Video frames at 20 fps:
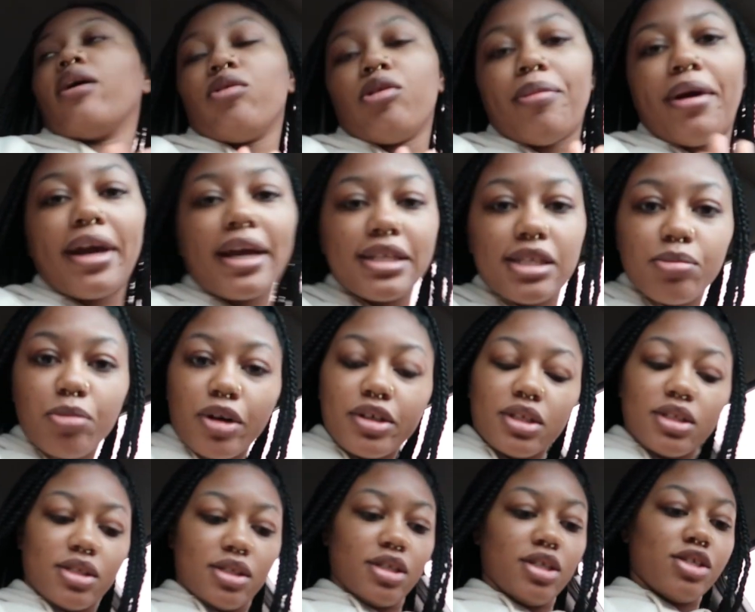We're making smart
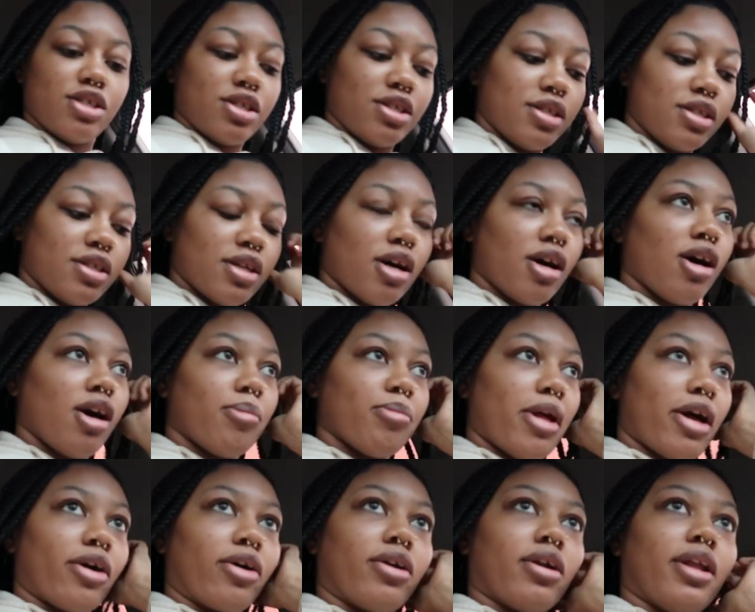decisions. I'm
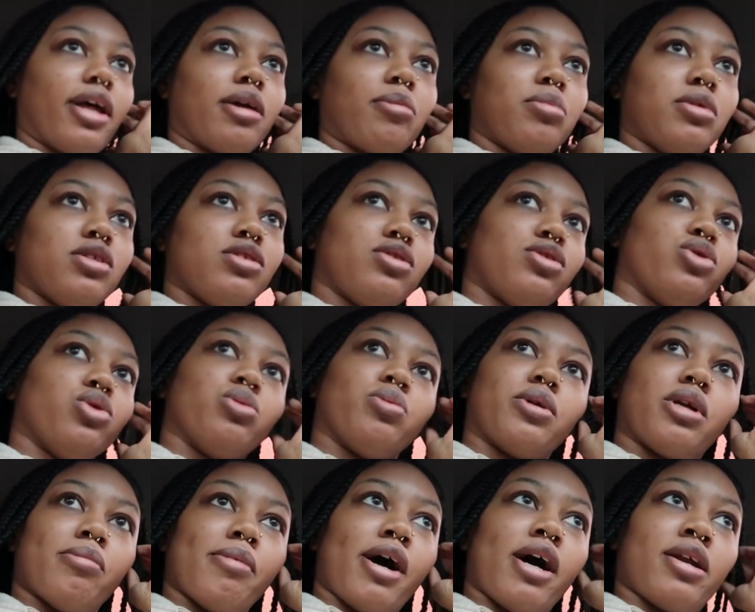not gonna like be stupid
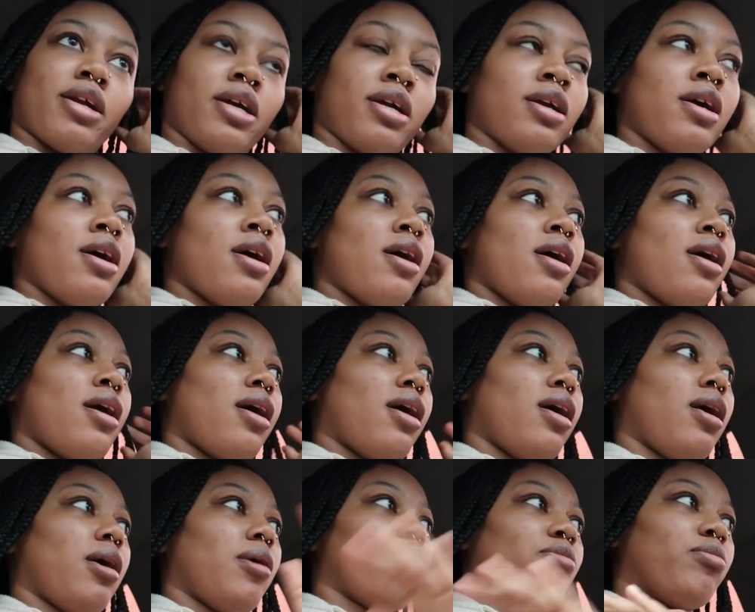about it.
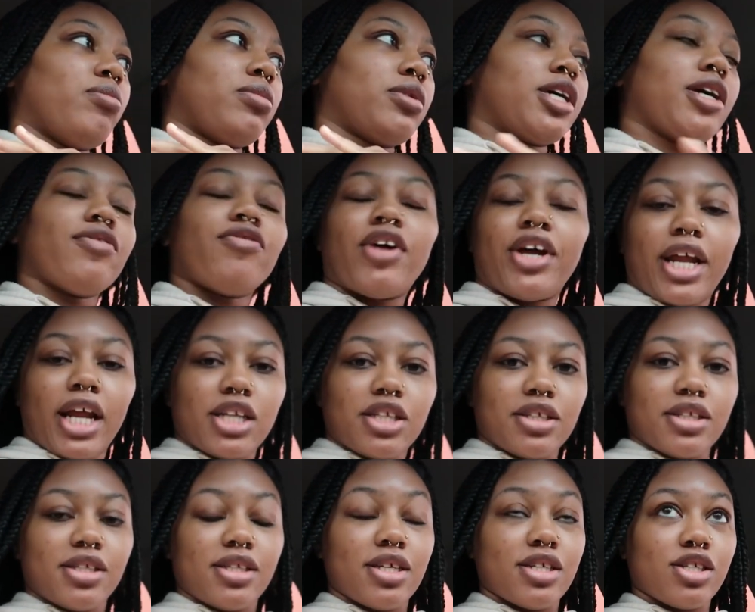Good financial
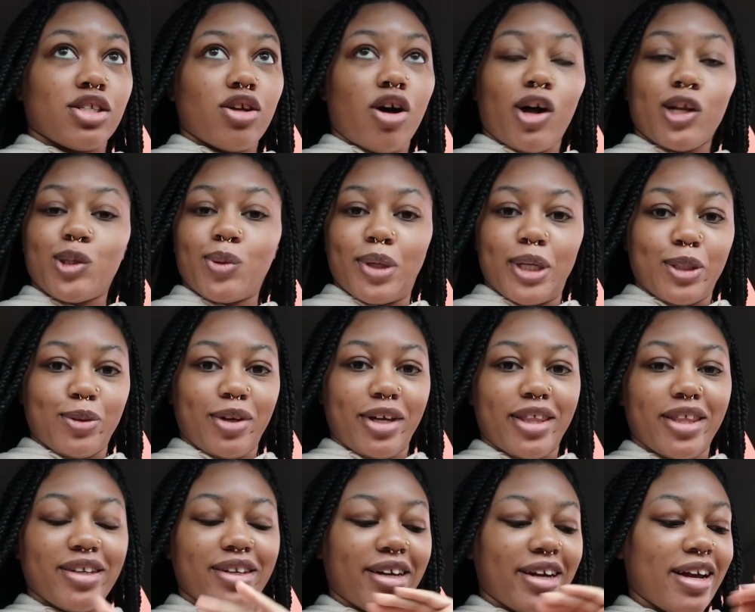decisions, all
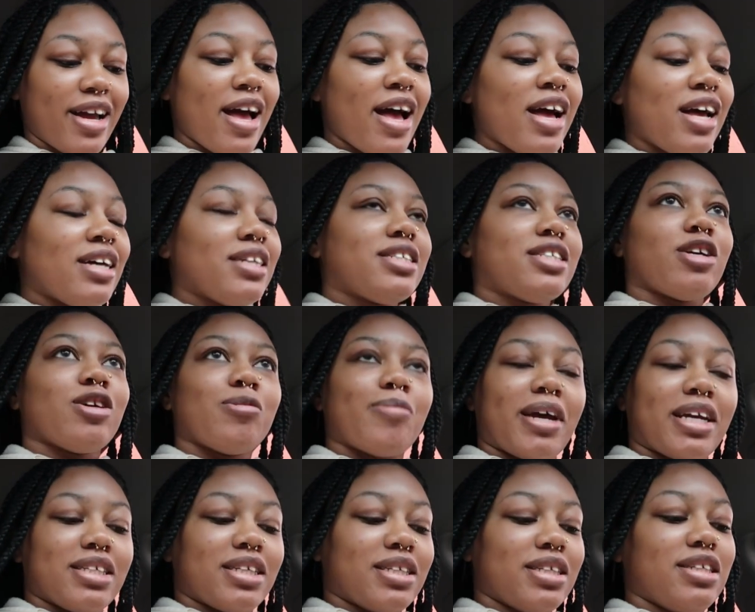2023. So
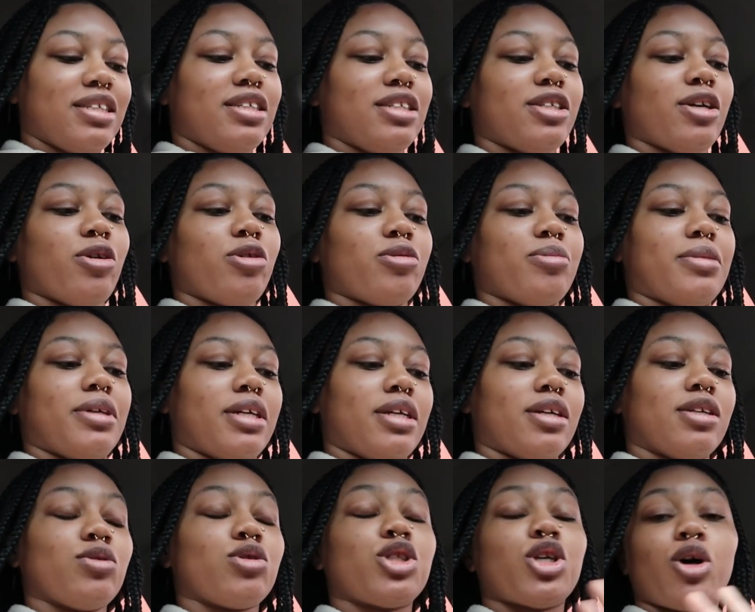basically, she told
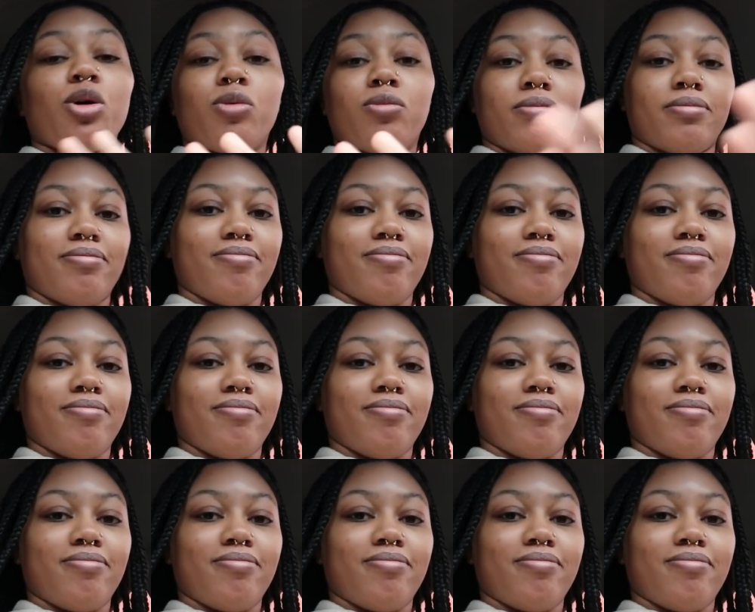me, so